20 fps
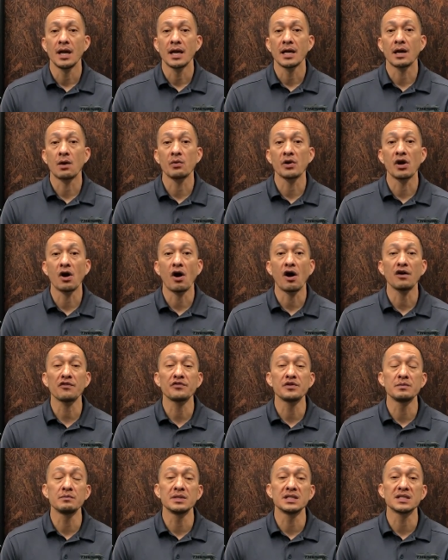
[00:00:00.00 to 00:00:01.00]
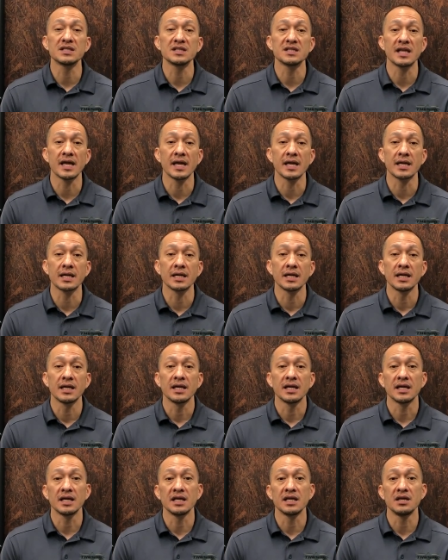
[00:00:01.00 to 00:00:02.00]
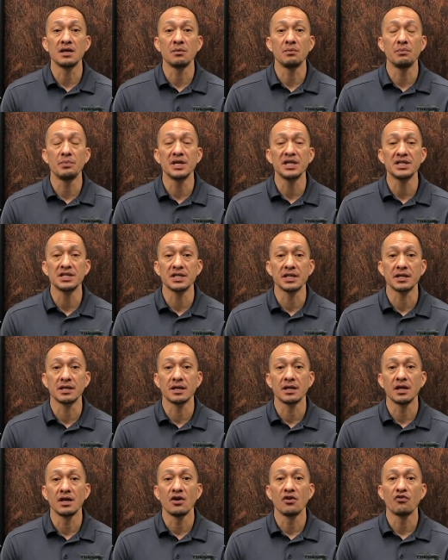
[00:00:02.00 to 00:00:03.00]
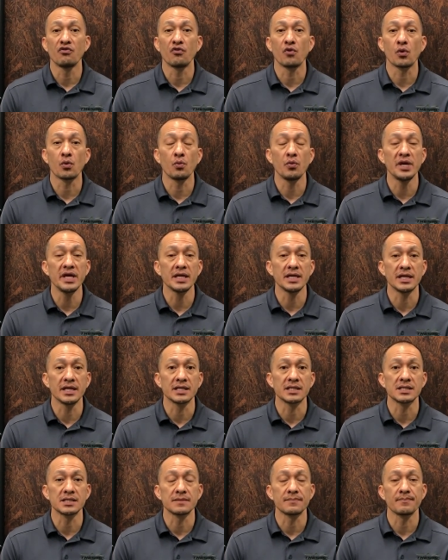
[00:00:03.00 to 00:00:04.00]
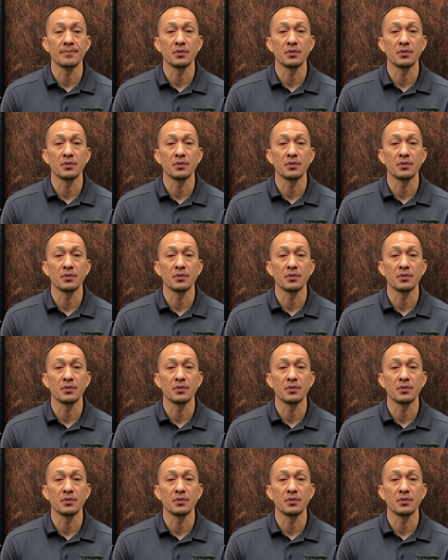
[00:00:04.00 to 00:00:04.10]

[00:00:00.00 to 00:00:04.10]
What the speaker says: Now, we often mistake inhibition for weakness,